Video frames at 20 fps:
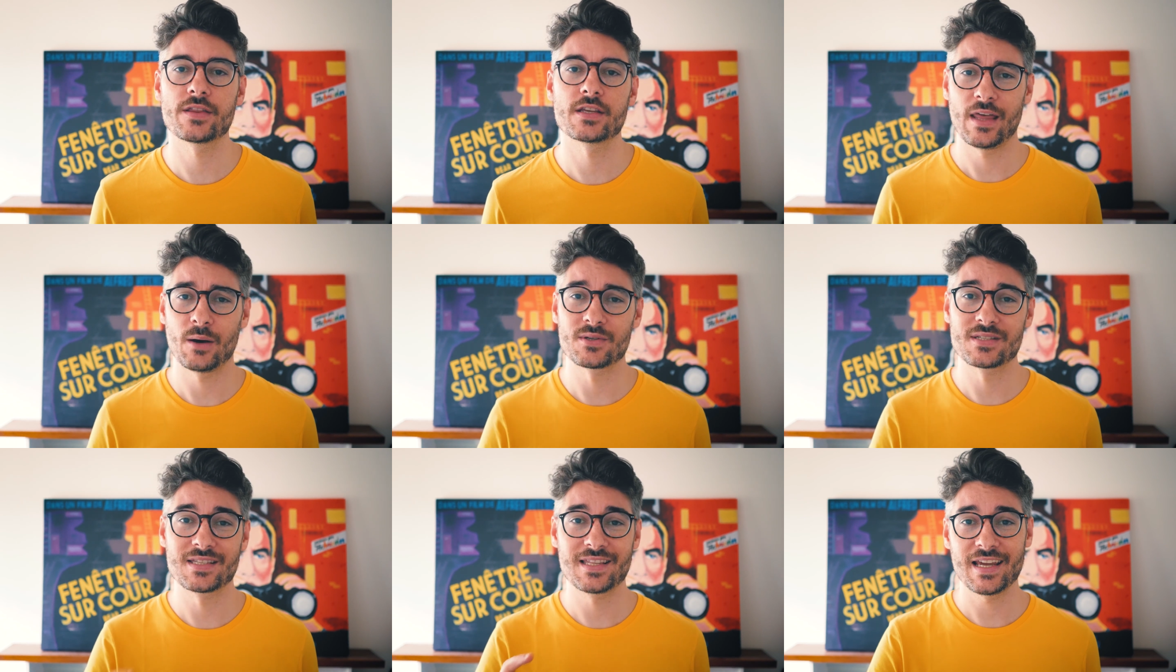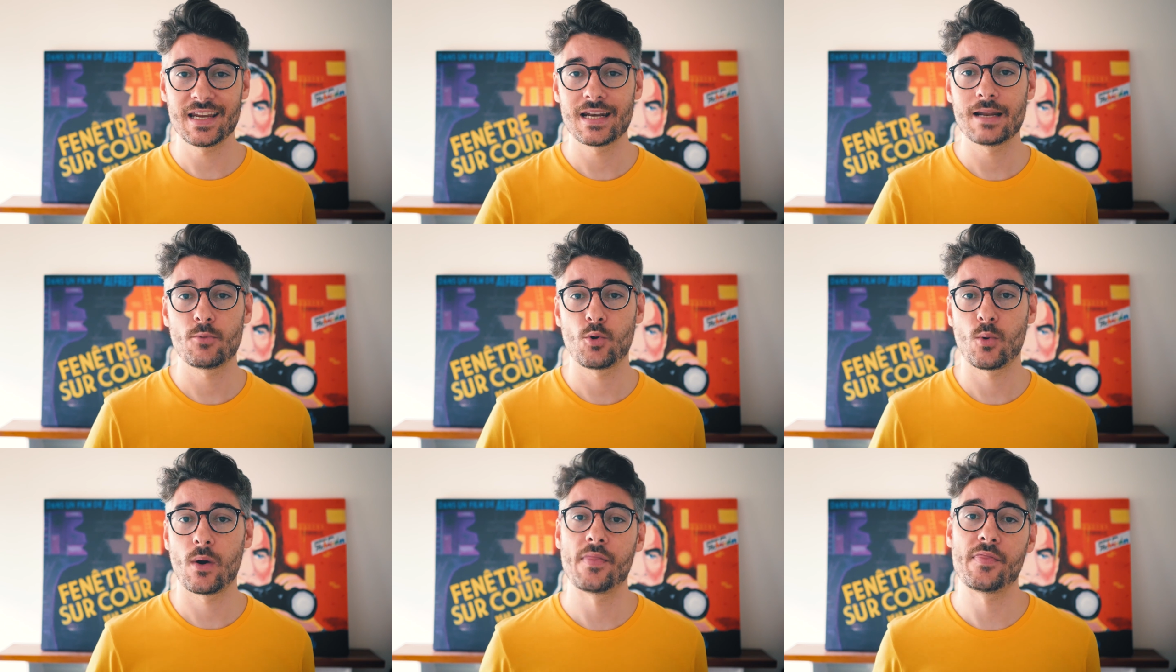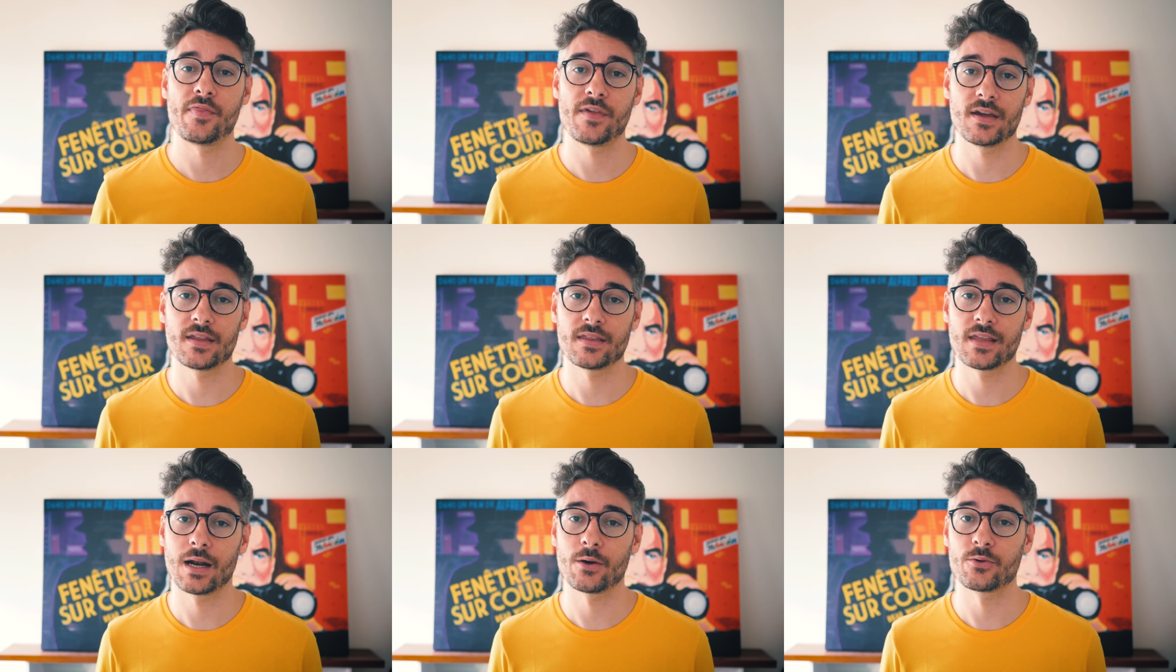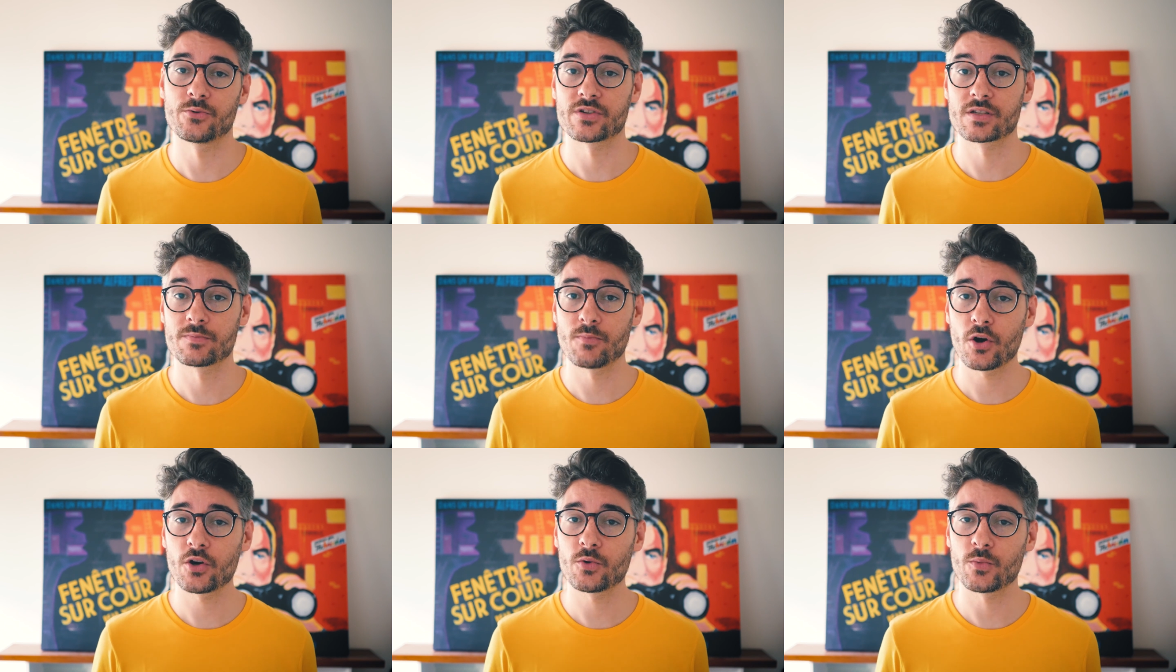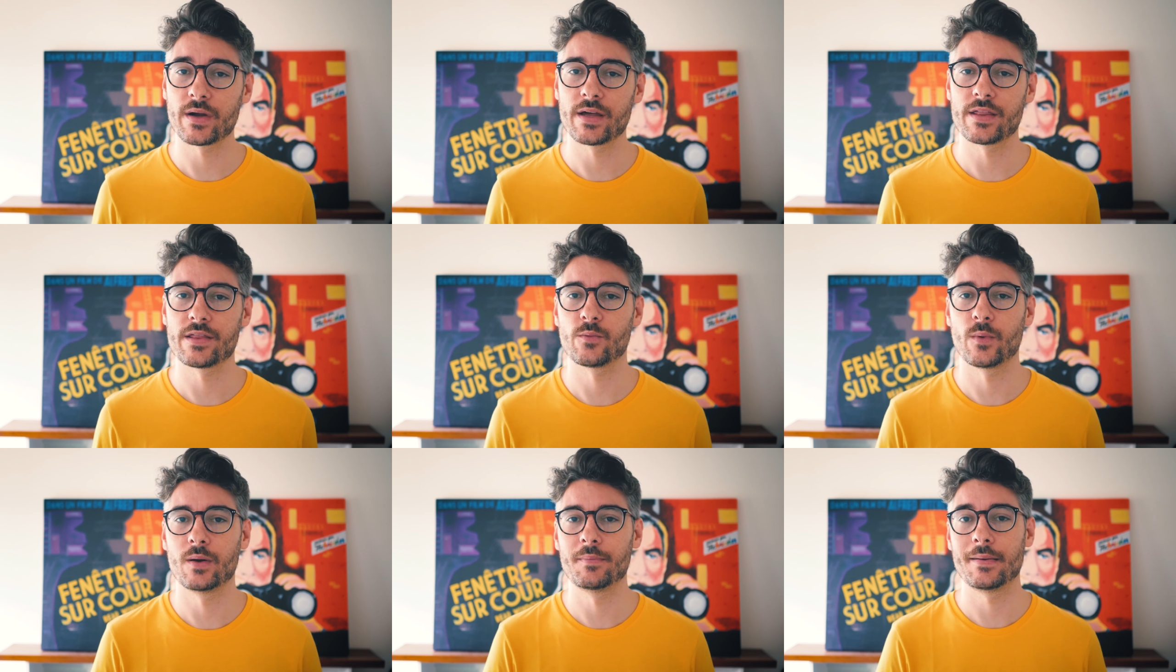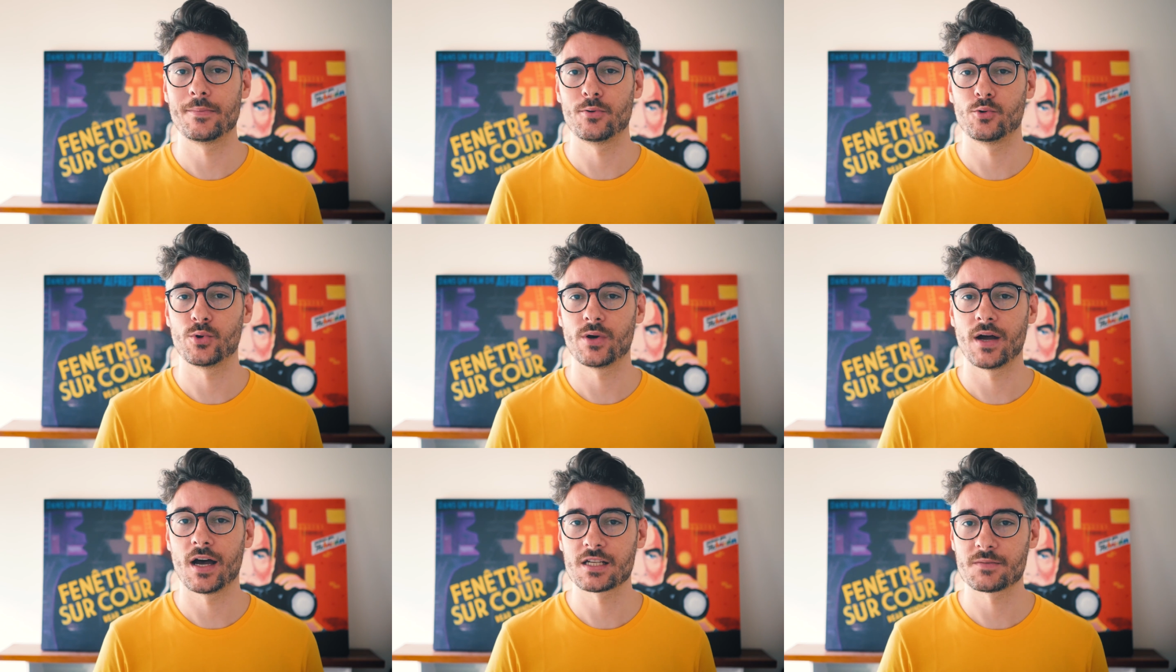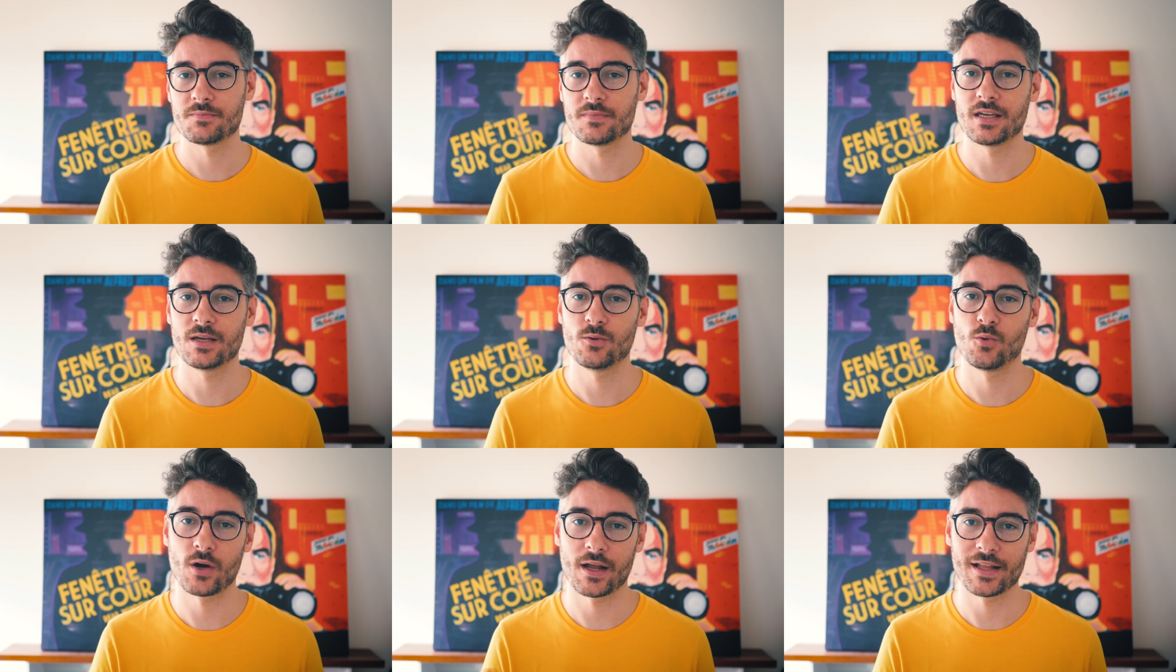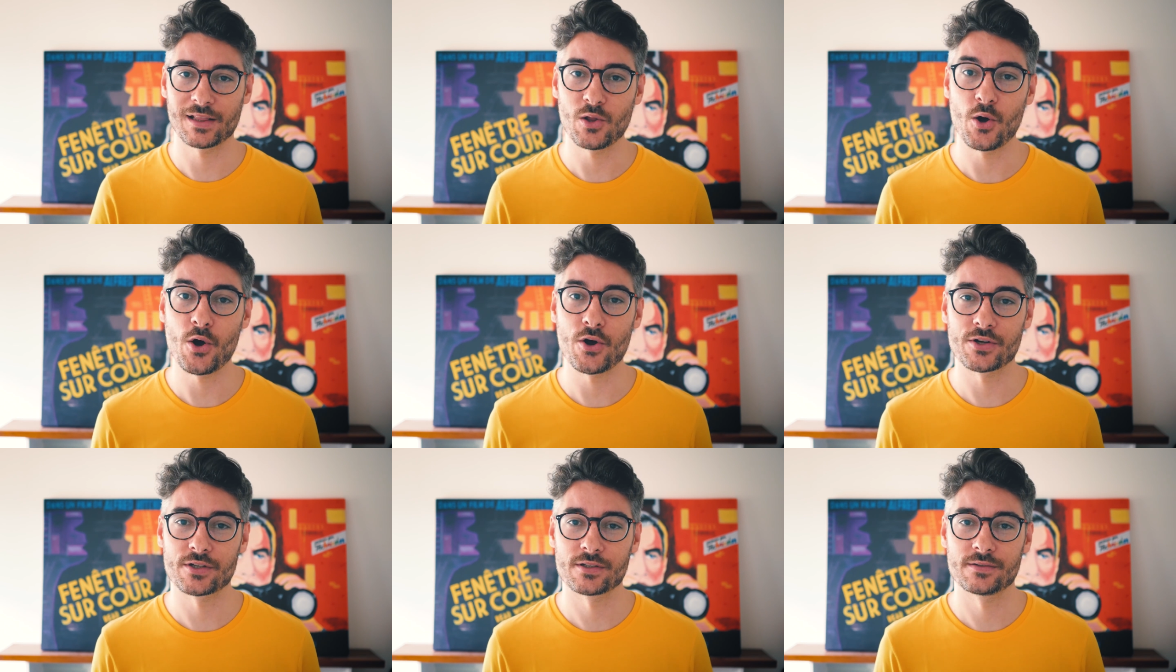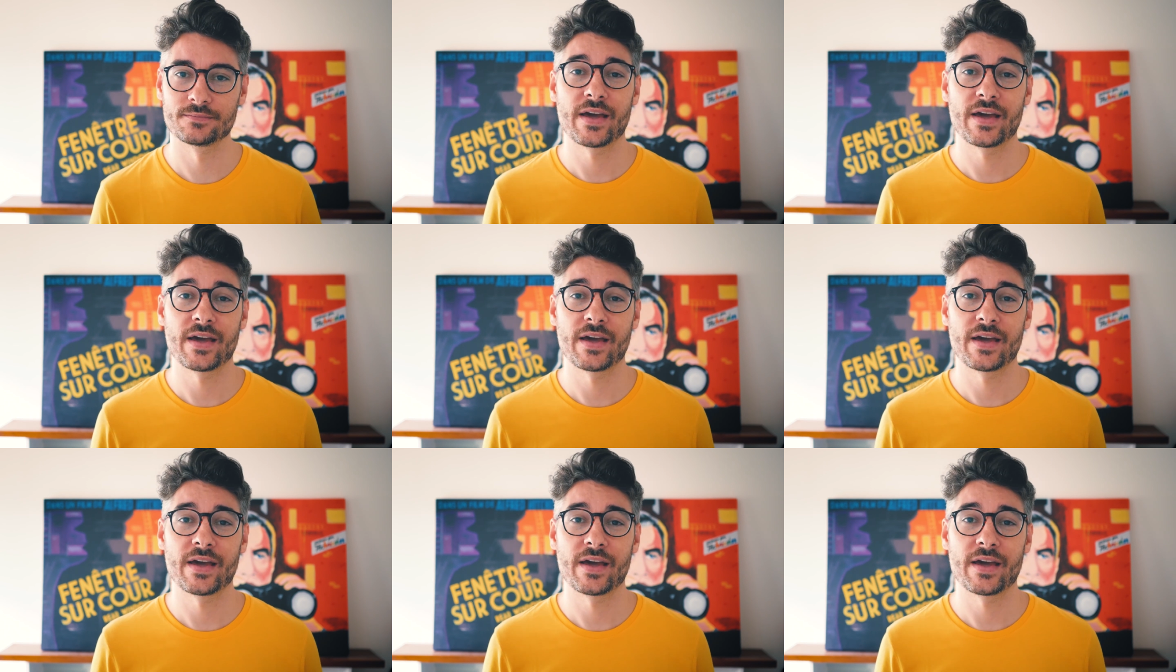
that was the #1 thing that I would respond with when people would ask me what I learned.